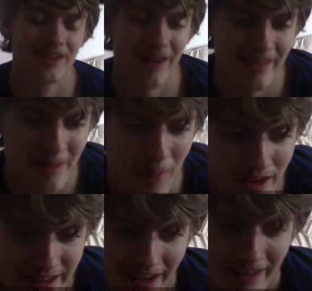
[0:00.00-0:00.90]
doctor
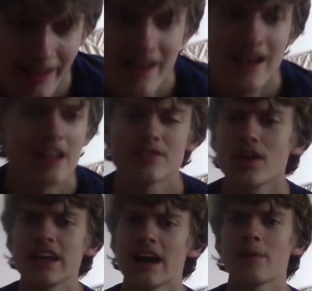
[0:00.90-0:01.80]
points out, like, it's
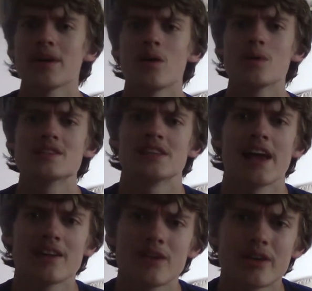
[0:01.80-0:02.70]
funny how we always
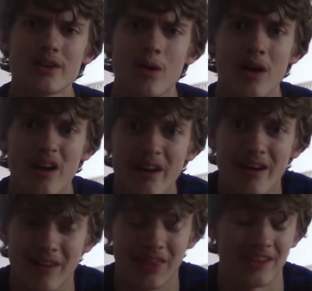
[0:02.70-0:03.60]
land on your
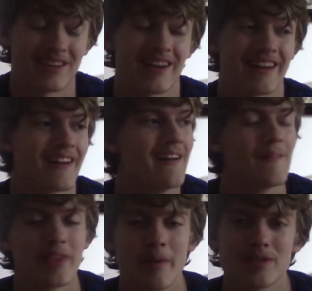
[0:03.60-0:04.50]
Earth. It's like,
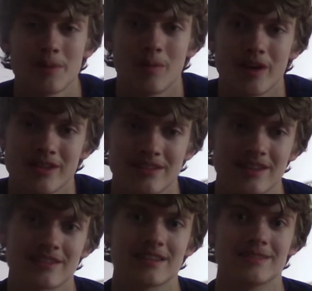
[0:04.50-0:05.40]
they must have been watching
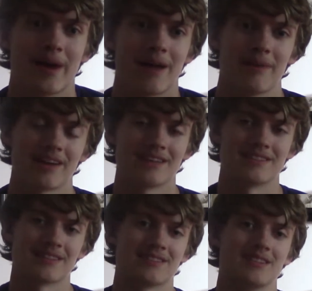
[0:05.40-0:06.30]
60s Batman,
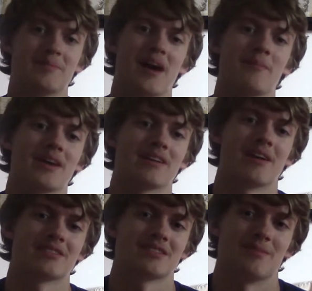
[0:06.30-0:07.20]
because 60s Batman
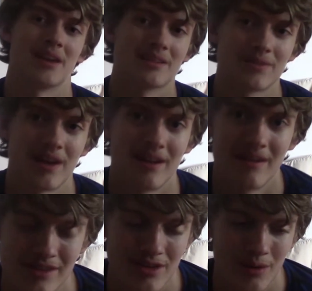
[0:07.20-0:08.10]
constantly makes fun
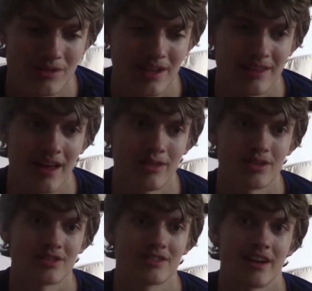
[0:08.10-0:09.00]
of jokes like that. They're
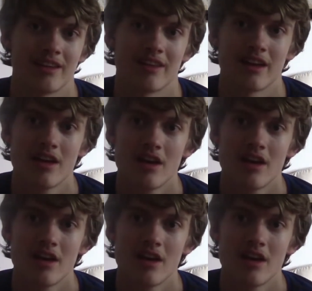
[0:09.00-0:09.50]
just saying, like,